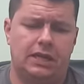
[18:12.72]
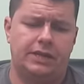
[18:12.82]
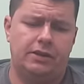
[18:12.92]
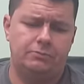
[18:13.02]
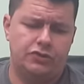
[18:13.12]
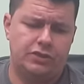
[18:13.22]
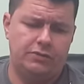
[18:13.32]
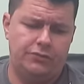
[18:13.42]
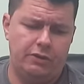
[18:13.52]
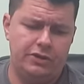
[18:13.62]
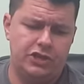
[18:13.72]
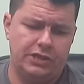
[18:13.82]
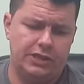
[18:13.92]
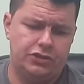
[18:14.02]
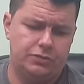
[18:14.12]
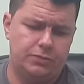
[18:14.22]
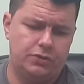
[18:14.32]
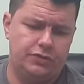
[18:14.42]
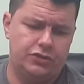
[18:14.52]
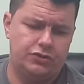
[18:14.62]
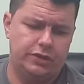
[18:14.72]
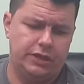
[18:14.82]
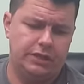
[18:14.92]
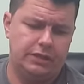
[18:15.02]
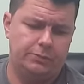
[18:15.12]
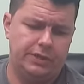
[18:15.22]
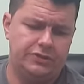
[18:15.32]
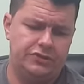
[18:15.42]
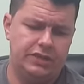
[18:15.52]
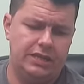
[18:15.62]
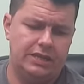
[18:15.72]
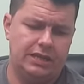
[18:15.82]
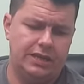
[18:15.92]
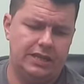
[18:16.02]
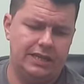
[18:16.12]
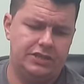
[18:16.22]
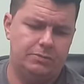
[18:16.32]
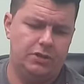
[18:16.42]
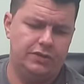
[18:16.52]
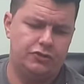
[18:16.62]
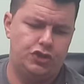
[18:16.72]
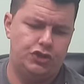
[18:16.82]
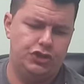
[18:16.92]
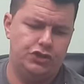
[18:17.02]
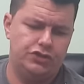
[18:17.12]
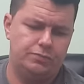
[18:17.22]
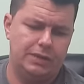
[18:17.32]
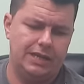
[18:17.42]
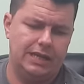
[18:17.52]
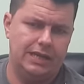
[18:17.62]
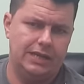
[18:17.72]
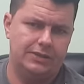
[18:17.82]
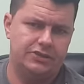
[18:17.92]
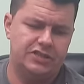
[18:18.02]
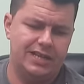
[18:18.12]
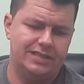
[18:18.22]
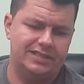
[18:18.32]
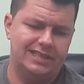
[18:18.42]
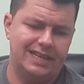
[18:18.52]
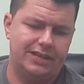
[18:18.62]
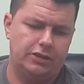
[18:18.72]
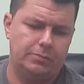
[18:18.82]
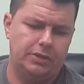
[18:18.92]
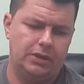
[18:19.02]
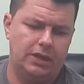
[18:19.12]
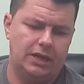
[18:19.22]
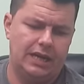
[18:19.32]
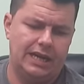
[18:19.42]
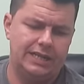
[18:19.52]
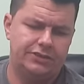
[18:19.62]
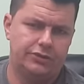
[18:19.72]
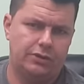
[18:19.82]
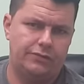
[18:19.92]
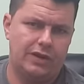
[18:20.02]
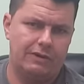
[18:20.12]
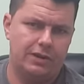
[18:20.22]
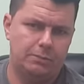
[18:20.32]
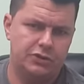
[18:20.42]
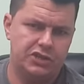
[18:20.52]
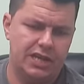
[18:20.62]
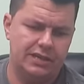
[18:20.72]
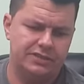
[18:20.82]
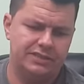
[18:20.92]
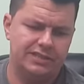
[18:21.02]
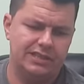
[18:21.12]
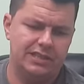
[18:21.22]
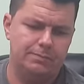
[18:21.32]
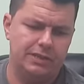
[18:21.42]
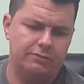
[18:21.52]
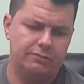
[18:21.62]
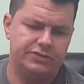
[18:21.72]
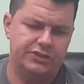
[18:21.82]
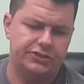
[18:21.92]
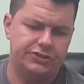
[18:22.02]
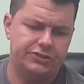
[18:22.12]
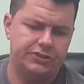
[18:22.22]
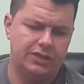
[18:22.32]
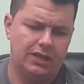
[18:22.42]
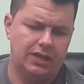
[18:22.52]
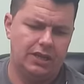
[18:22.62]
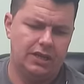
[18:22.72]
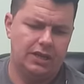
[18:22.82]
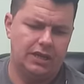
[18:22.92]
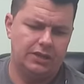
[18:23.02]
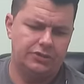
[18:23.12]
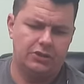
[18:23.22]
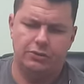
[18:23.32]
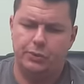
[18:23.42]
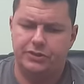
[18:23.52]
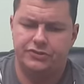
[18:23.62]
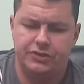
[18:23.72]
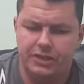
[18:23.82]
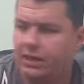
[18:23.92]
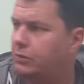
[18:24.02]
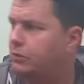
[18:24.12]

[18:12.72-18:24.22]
and I'm just going to very gently just move this trigger, and we can see that I can actually move it just back here to take the slack up, and it's not firing. I'm just hitting a slight bit of resistance, and I don't know if we can see that.